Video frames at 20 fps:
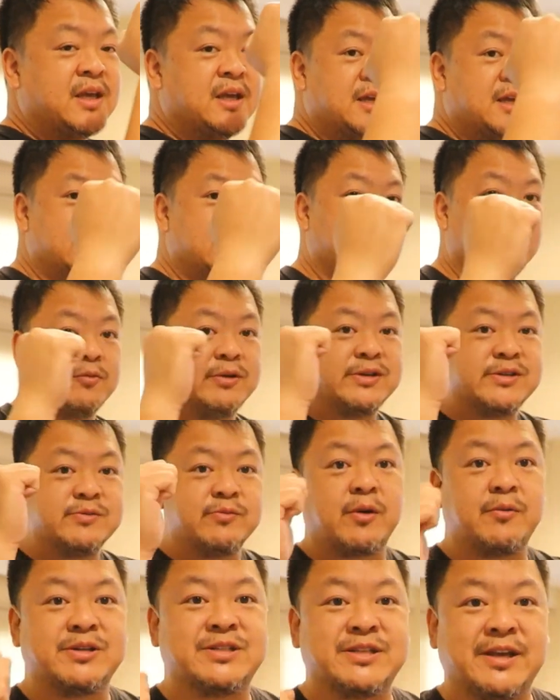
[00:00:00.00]
Now the reason why
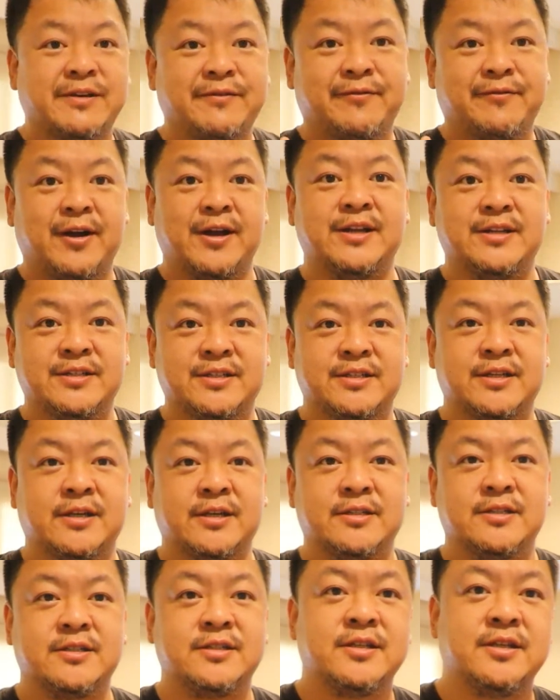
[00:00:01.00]
we say fighting
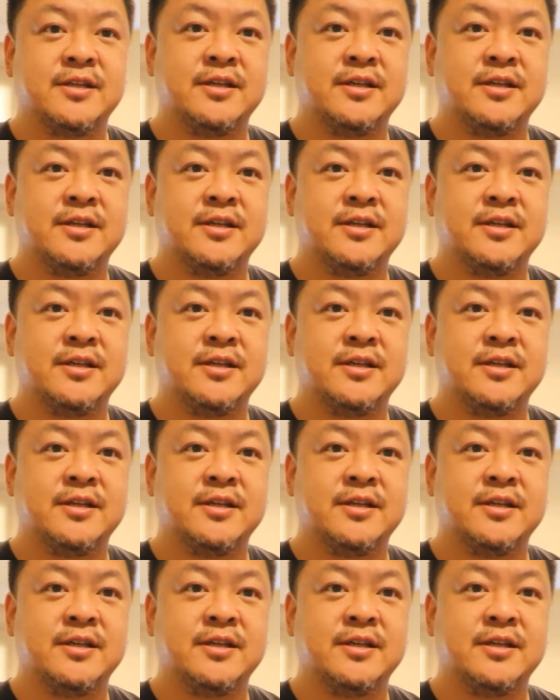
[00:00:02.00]
stance,